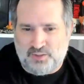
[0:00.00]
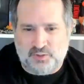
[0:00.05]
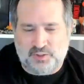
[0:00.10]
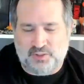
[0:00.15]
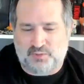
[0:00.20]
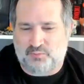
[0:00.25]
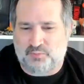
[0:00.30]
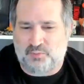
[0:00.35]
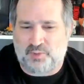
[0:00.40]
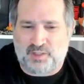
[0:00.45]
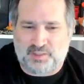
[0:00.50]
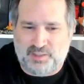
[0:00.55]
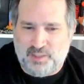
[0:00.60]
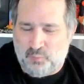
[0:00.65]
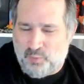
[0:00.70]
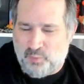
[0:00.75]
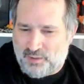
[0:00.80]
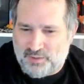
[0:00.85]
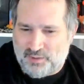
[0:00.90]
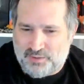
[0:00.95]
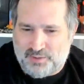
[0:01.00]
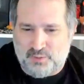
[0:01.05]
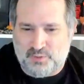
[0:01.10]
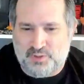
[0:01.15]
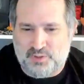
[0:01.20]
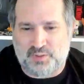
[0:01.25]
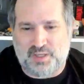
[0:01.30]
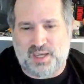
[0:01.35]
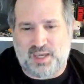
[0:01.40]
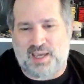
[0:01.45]
You did really well at those.
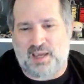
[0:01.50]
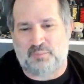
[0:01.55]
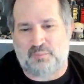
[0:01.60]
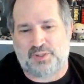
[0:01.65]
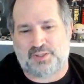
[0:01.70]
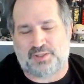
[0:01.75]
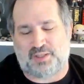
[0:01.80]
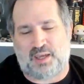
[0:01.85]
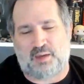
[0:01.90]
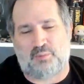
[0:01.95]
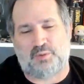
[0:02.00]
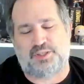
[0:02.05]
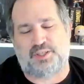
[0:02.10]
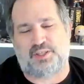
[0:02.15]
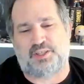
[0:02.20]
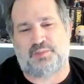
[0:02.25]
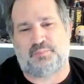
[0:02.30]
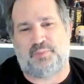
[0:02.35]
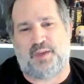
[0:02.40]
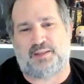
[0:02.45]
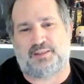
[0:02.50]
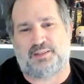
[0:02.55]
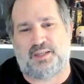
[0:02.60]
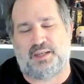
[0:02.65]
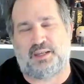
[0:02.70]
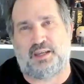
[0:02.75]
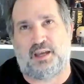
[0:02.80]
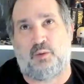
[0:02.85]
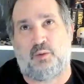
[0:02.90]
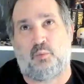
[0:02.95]
So yeah, I was
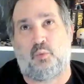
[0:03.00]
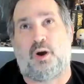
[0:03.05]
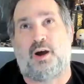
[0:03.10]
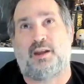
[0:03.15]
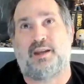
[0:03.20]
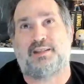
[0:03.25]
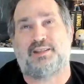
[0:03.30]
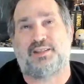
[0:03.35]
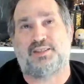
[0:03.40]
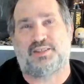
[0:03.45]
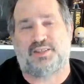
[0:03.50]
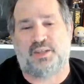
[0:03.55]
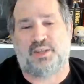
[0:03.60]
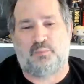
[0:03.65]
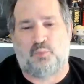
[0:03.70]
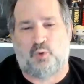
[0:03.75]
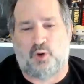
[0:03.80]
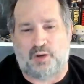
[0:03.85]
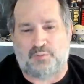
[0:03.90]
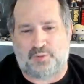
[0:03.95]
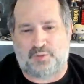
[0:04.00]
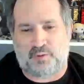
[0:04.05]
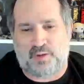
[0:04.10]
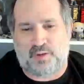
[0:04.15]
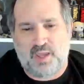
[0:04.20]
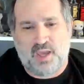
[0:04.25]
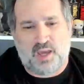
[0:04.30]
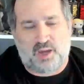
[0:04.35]
expecting, I wanted to see more of you.